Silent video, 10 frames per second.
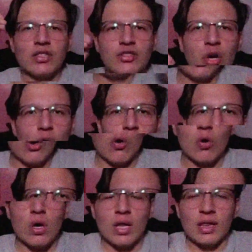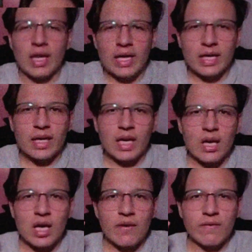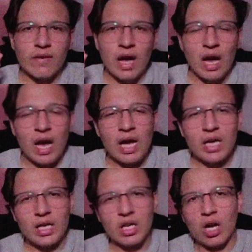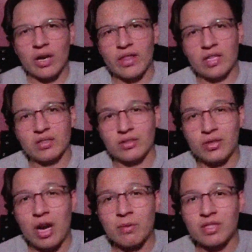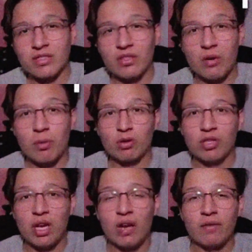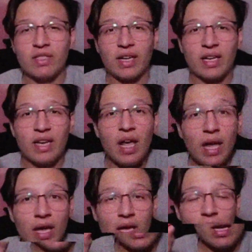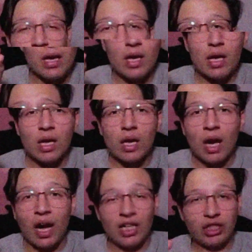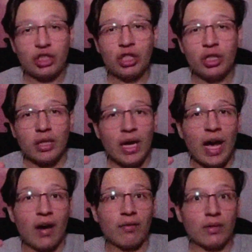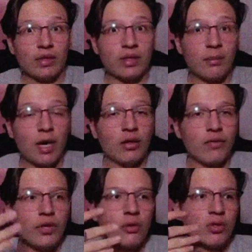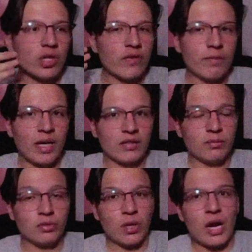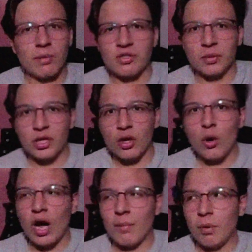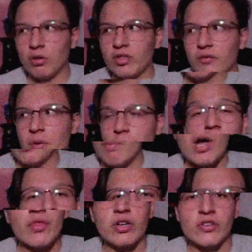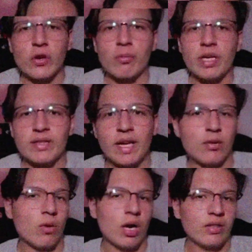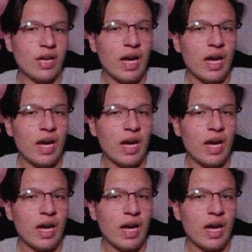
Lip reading: So, like, if I got 1,000 subscribers and started posting every second day, I should have the amount of views of my subscribers, but no, I post every month or so because I don't got